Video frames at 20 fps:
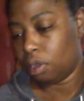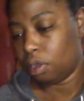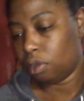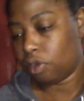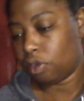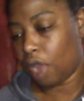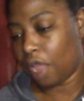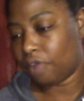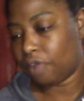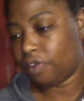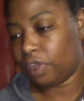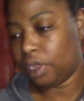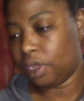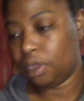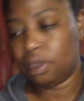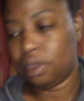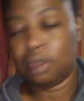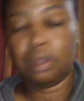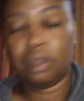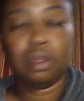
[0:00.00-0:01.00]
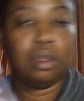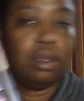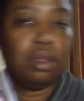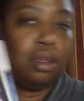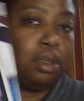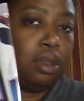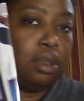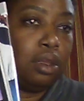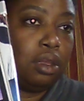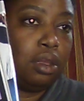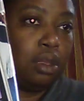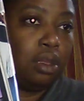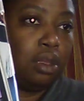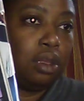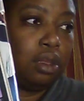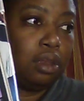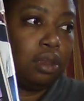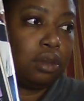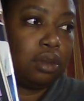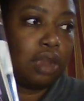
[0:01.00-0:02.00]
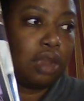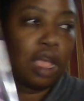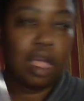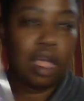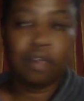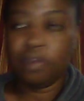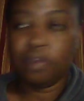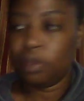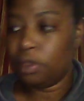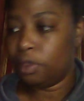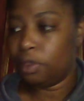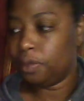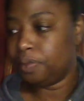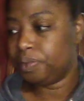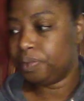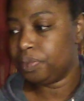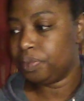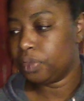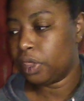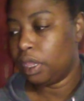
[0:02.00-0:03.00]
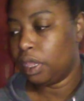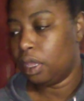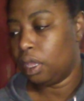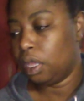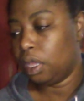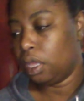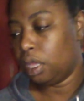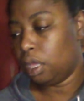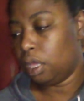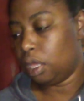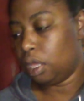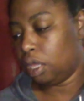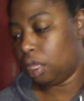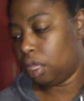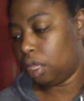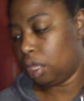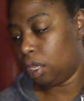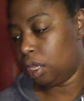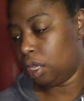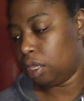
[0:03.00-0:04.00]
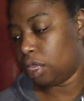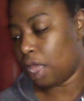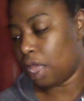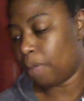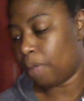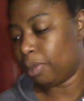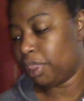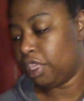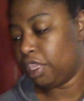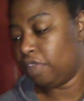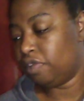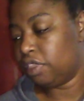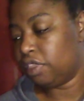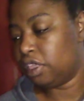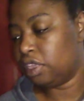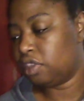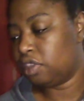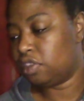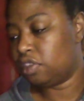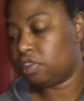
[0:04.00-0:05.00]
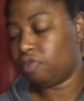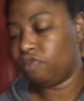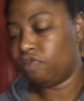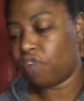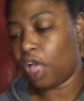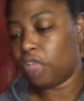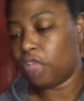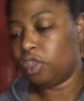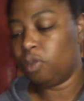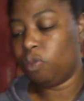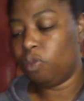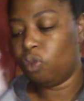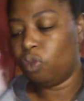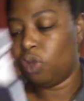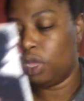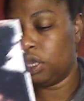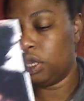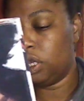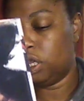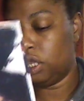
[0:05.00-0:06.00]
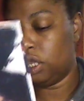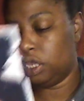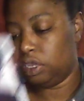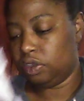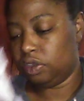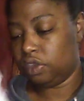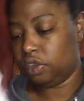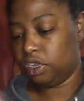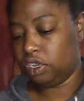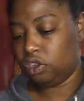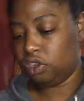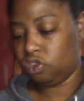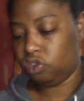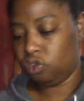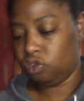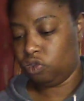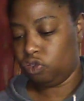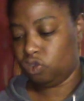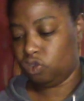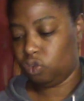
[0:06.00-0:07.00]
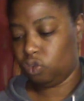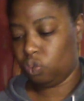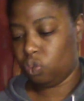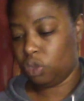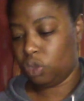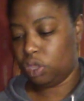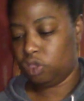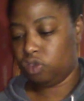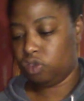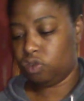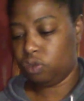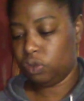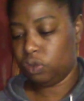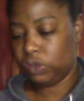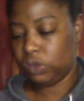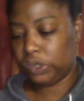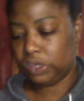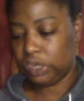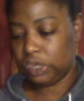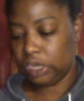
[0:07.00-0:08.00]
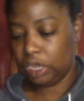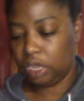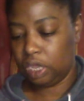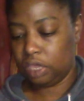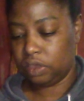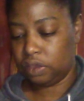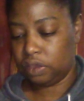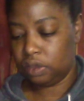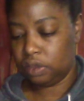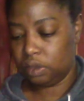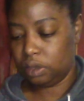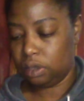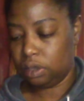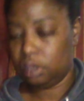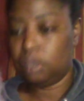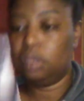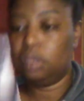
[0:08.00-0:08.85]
graphic novel, and I believe this volume 1 is issues 1 through 6.